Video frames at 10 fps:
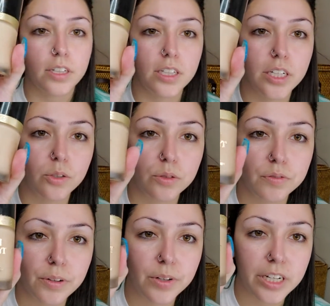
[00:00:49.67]
and your
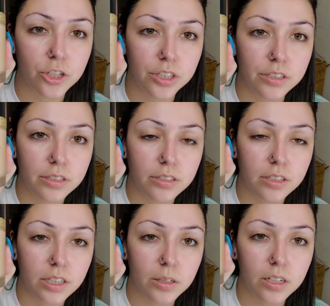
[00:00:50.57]
foundation,
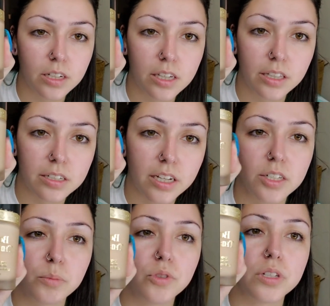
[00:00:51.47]
and in this case
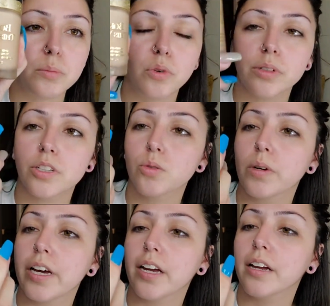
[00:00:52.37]
I'm using Born This
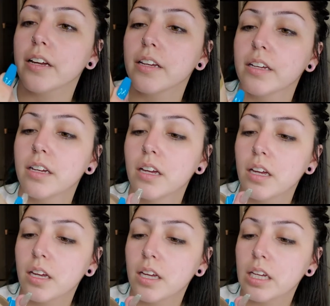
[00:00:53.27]
Way
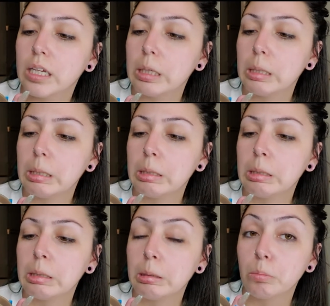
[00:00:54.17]

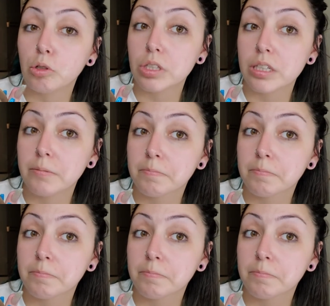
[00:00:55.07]
in porcelain.